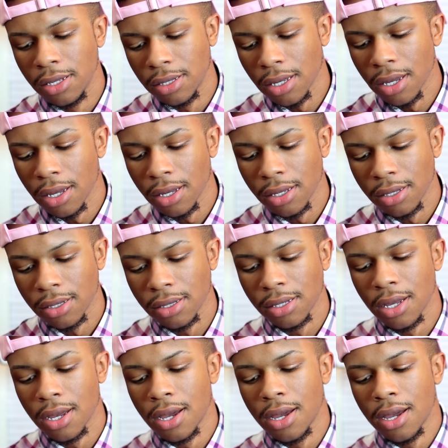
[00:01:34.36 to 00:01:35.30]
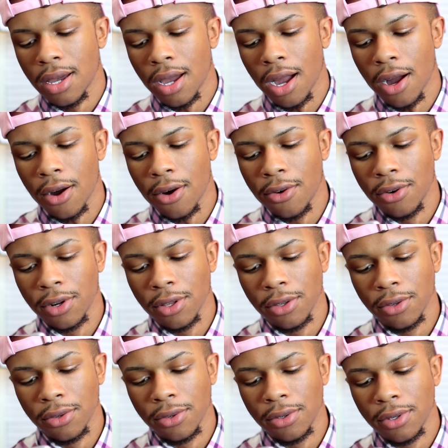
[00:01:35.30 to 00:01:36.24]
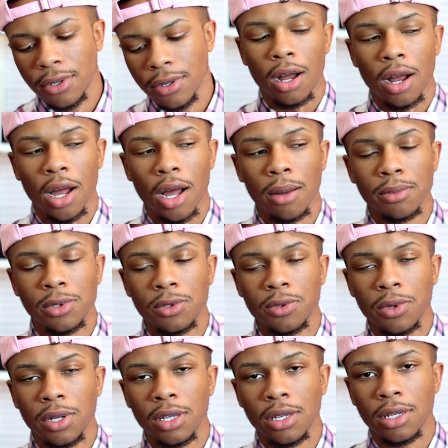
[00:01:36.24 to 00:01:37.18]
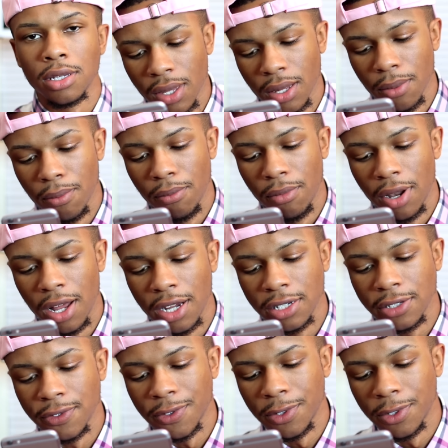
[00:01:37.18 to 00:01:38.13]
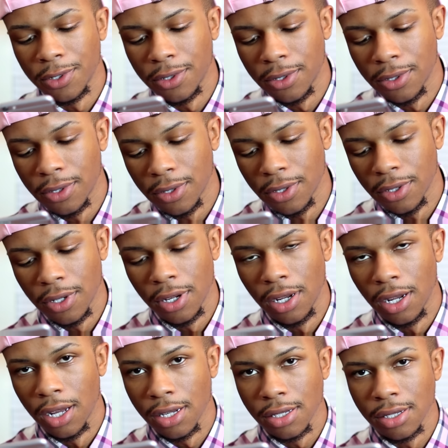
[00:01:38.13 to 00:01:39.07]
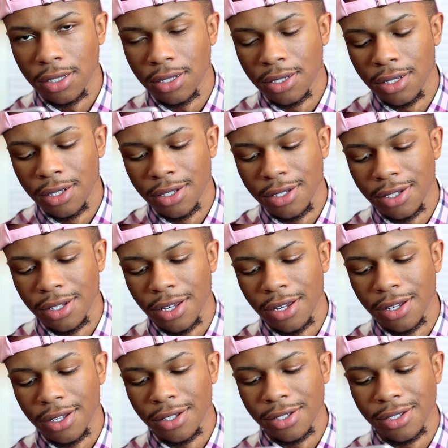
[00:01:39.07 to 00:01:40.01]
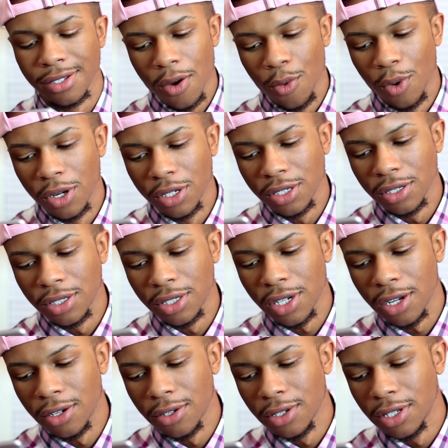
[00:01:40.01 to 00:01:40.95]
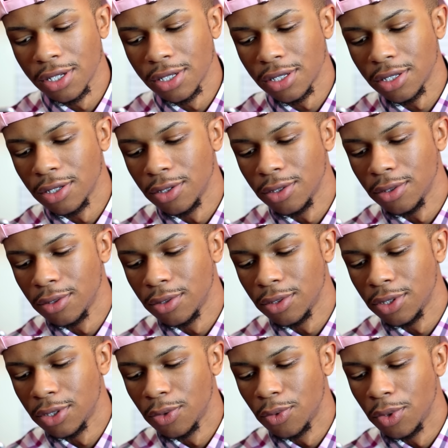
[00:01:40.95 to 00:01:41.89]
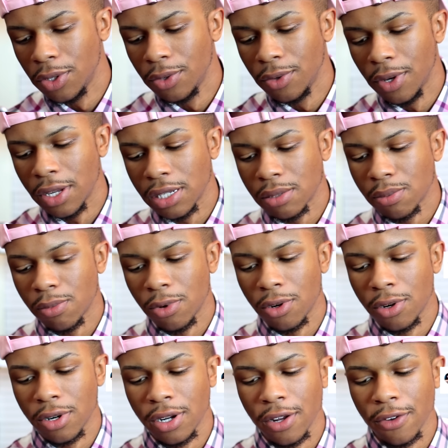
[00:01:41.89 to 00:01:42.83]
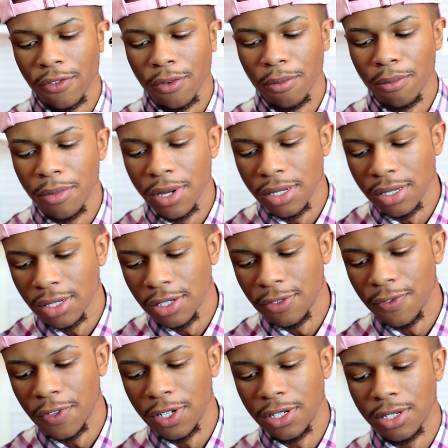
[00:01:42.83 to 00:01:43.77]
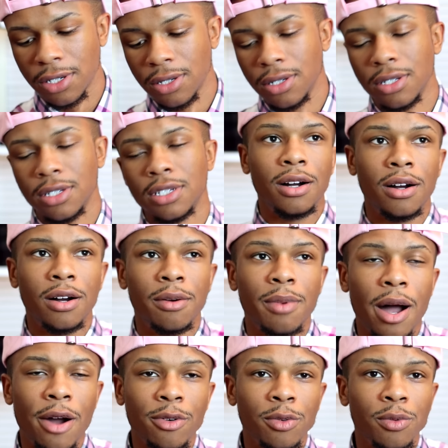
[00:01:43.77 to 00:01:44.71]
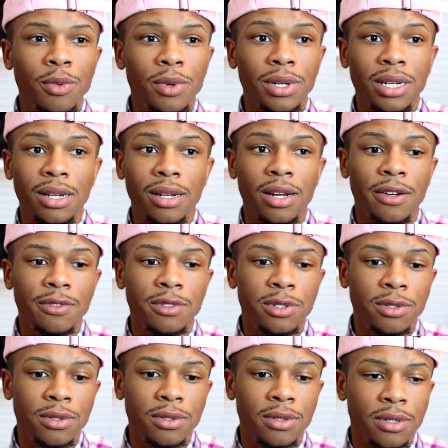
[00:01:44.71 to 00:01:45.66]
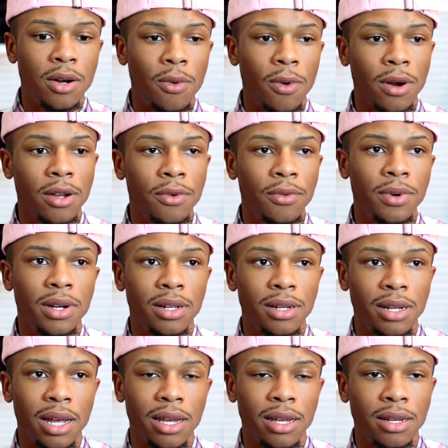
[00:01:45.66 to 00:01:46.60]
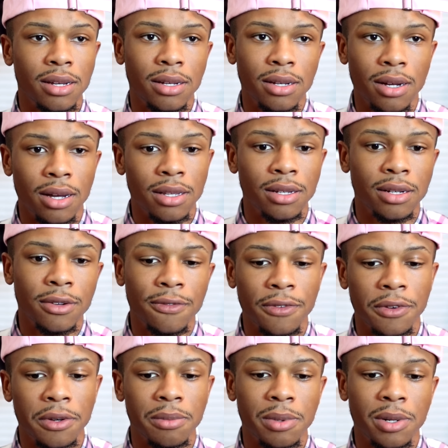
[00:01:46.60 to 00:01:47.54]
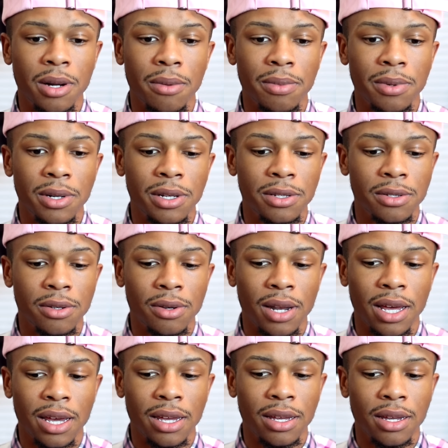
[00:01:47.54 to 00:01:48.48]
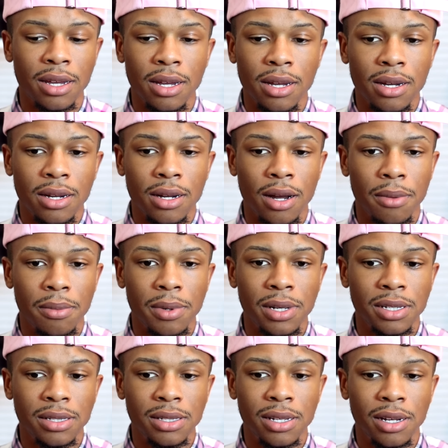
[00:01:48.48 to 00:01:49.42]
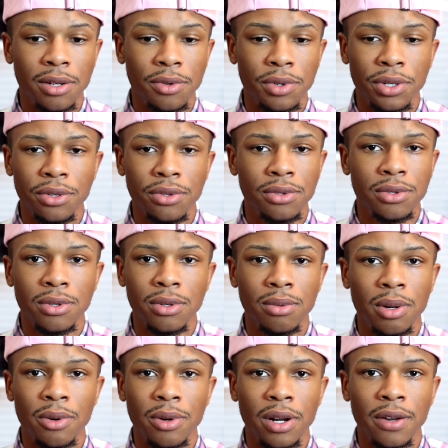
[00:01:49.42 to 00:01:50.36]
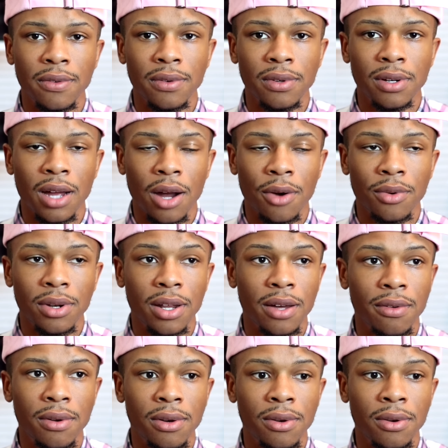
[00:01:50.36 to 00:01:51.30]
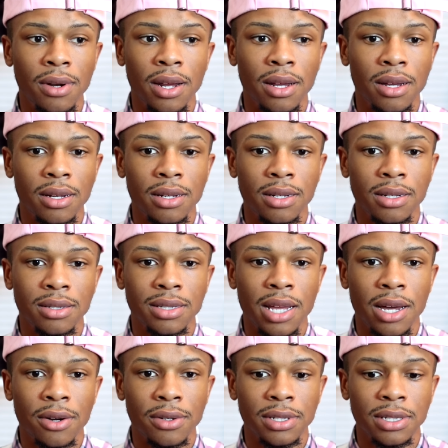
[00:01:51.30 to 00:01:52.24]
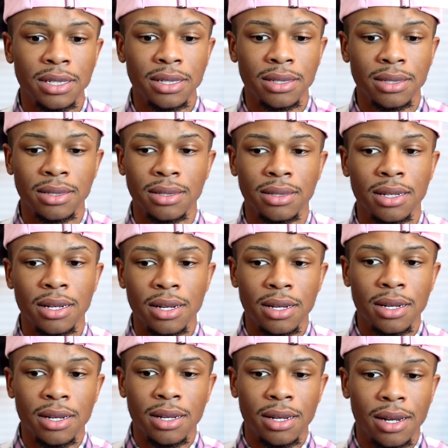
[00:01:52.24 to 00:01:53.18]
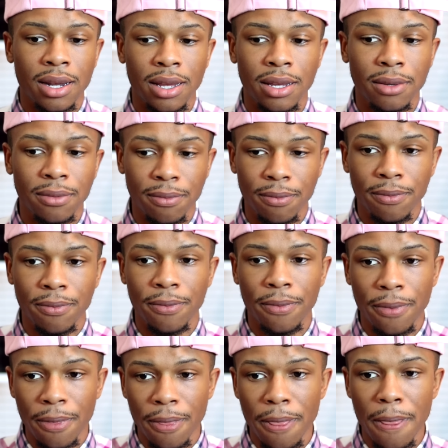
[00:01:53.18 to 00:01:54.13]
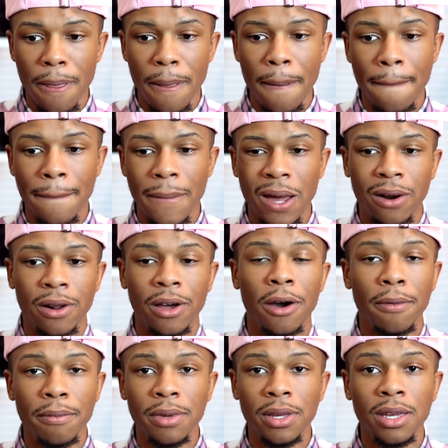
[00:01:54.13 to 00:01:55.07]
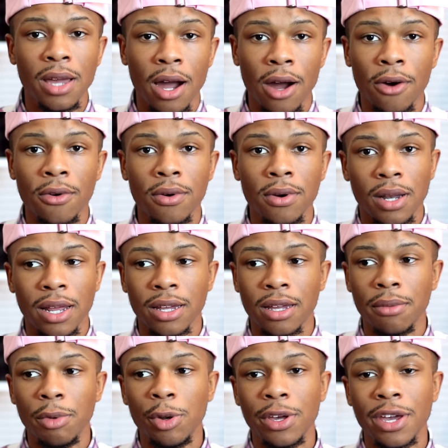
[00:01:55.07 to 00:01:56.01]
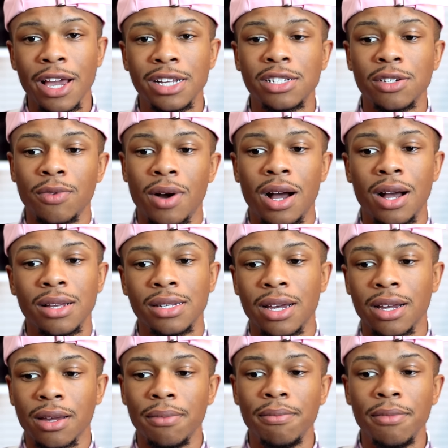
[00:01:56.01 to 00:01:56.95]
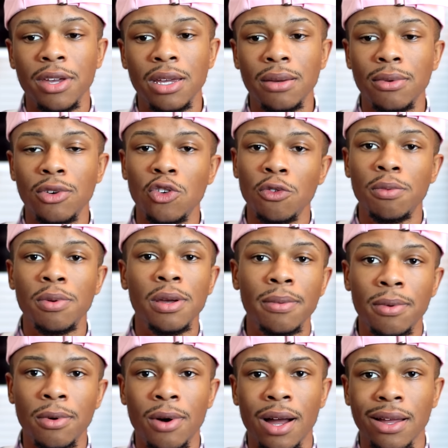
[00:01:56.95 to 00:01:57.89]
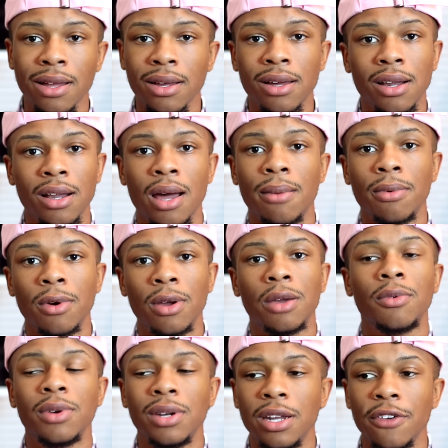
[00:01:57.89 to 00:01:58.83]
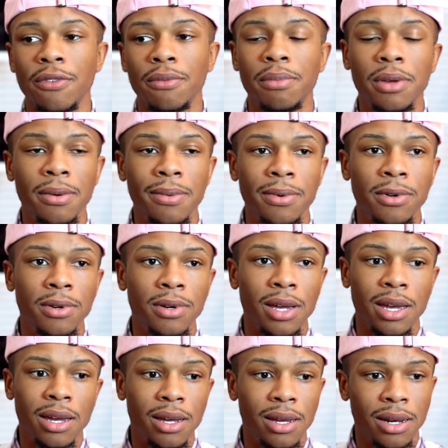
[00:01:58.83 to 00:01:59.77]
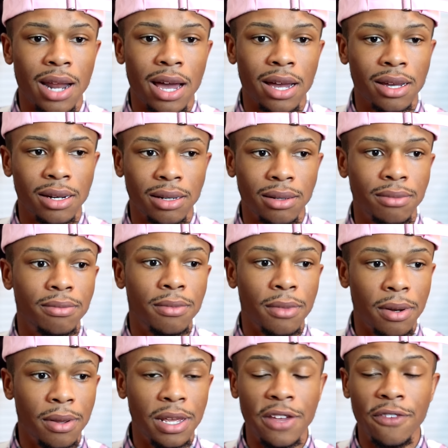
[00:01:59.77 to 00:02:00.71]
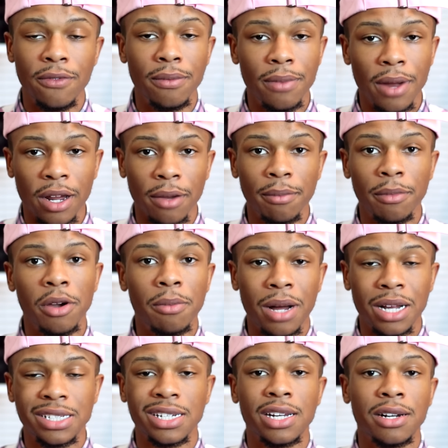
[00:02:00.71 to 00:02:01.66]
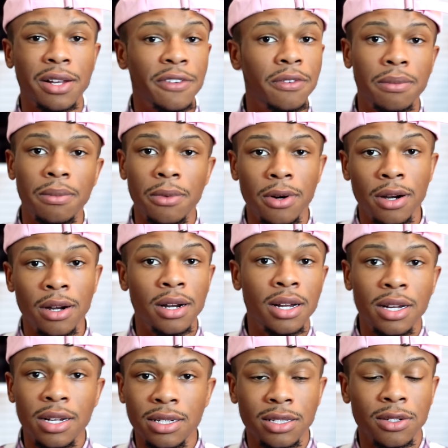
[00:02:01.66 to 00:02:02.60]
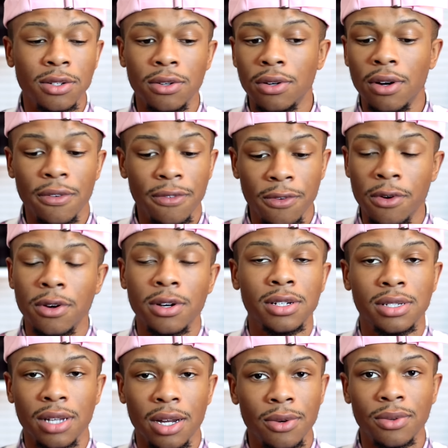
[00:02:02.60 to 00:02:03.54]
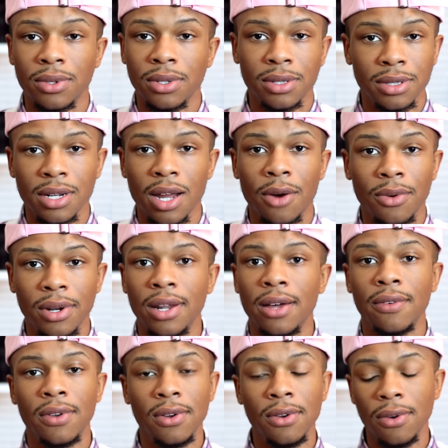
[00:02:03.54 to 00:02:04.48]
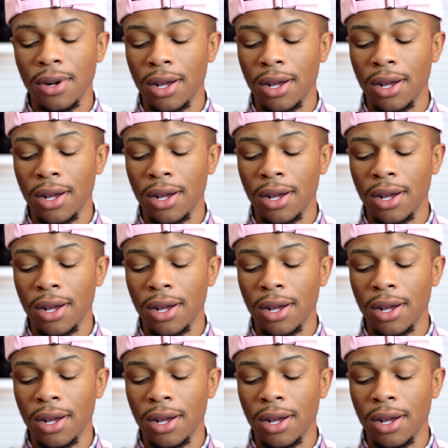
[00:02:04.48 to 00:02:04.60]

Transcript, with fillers: says, how old are you? I'm twenty. Blashful Alexis says, once your channel gets huge, will you explore different business ventures? Um, I would really love to. Working with like other film companies or like companies dealing with YouTube or whatever, I would love to do that because that would just like that would help me out, like communication wise. I can meet new people, I can collaborate with different people, and I can even I can build my channel even more. So of course I would I would love to do